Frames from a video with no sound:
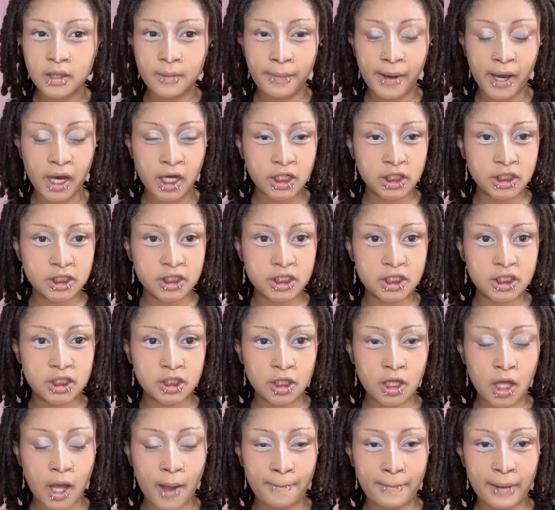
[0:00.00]
the powder is still
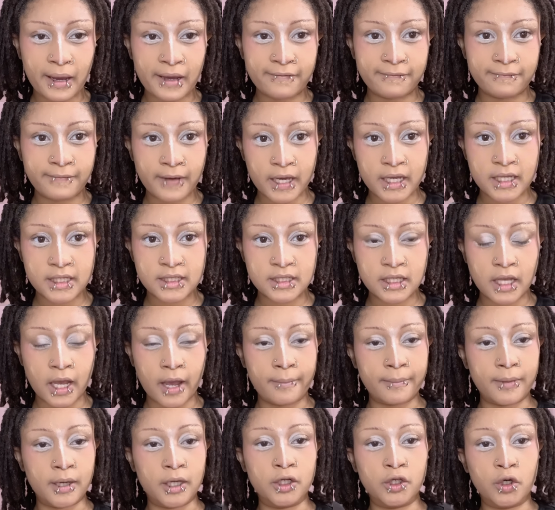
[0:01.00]
on my face,
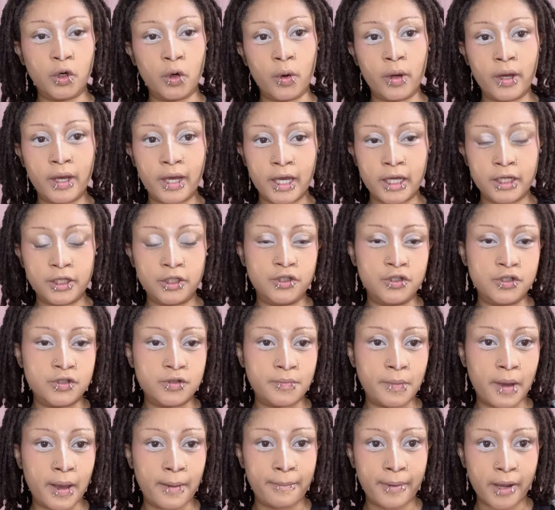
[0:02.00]
I'm going to go ahead and use
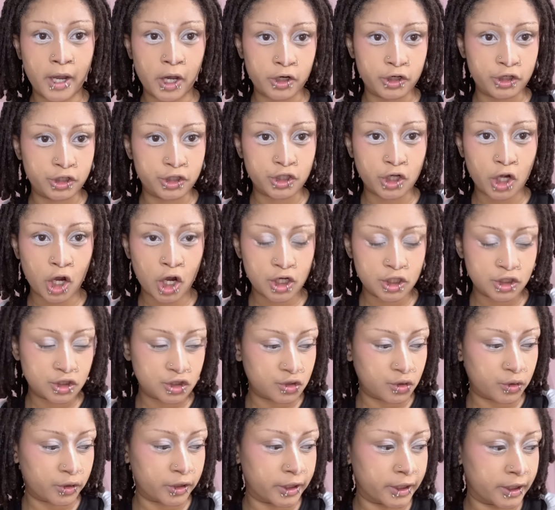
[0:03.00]
my powdered
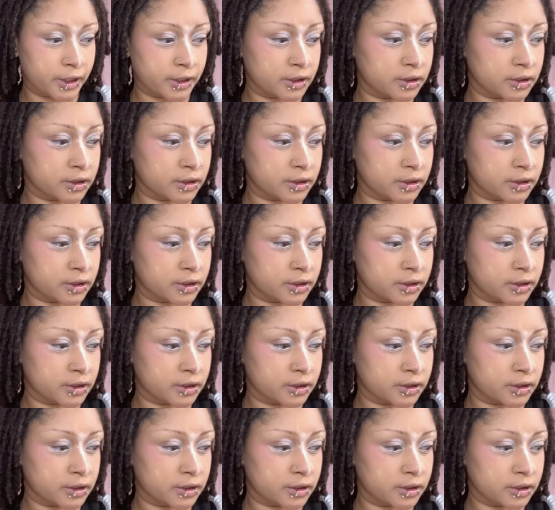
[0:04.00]
contour.